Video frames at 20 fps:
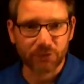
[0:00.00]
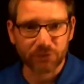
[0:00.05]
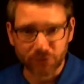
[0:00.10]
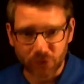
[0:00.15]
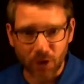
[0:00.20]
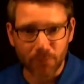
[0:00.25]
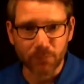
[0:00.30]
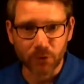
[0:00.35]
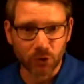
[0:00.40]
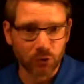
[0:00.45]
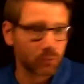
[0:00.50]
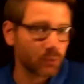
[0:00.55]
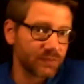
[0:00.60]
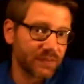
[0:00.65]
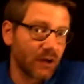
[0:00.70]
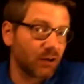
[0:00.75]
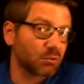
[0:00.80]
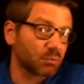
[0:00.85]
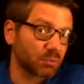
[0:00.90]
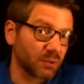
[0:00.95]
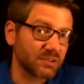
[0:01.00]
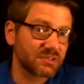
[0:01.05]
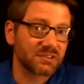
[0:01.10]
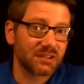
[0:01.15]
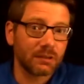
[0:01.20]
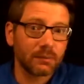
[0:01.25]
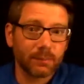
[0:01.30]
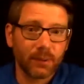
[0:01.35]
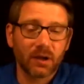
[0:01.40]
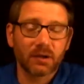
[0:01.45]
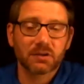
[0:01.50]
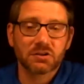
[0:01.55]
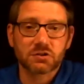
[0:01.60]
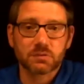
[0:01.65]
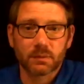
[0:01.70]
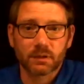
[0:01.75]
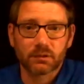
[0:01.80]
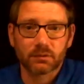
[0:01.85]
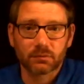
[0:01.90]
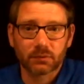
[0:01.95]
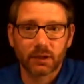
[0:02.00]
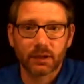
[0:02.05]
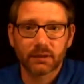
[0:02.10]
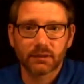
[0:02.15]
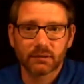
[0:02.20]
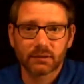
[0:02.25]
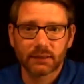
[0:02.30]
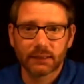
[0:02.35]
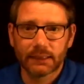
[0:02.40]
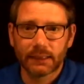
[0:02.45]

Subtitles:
from you without risking punishment, right?